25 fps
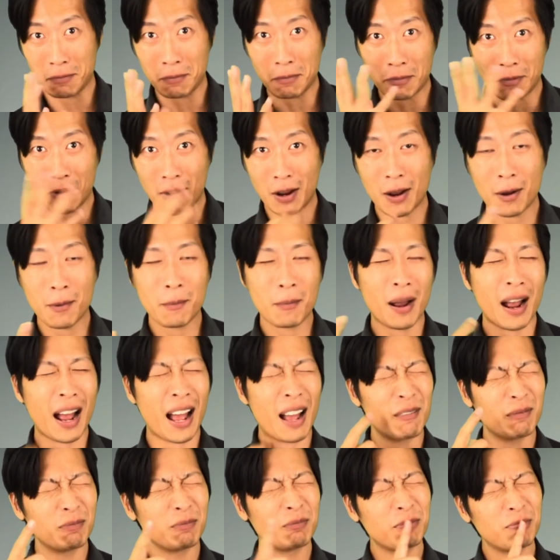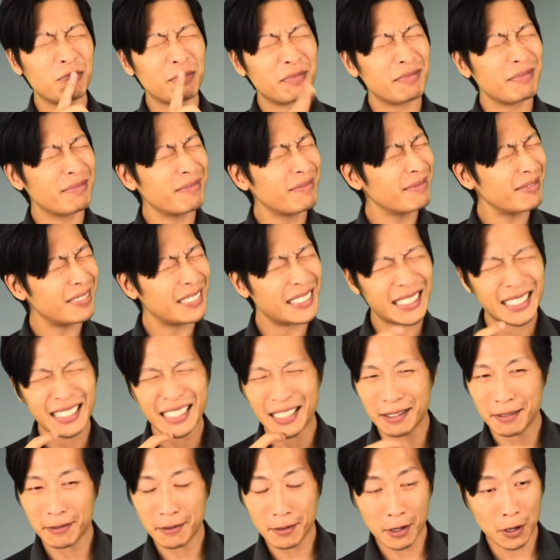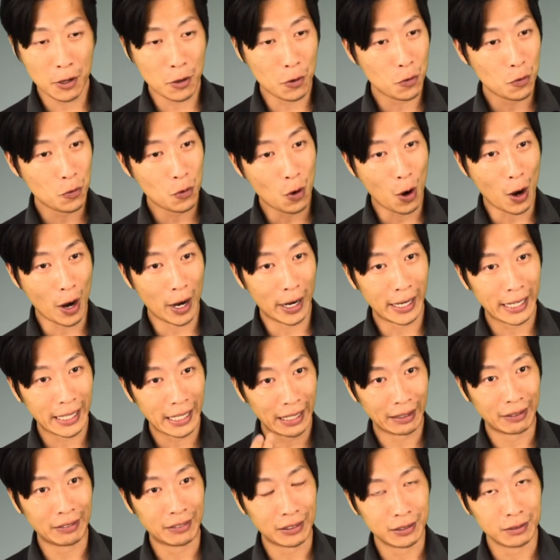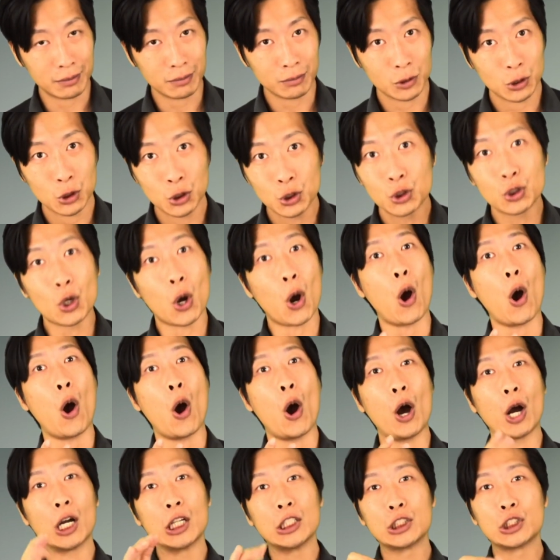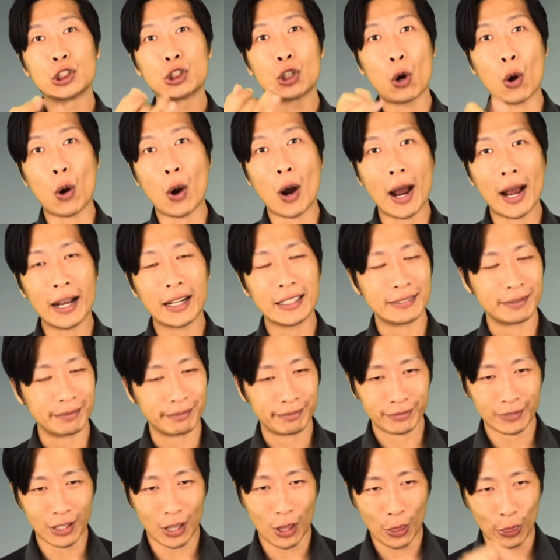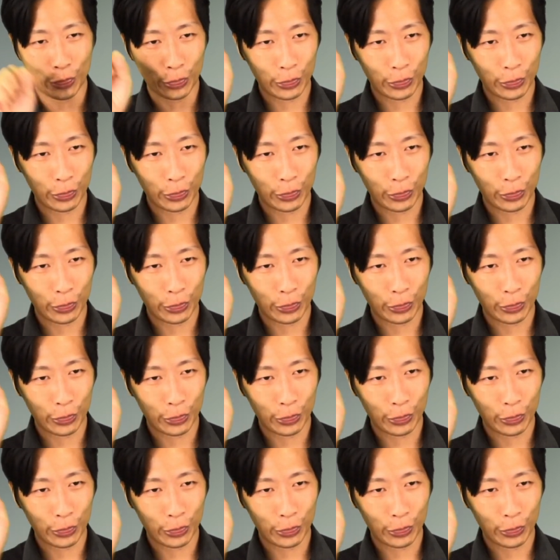As she would say, if it doesn't spark joy, throw it away.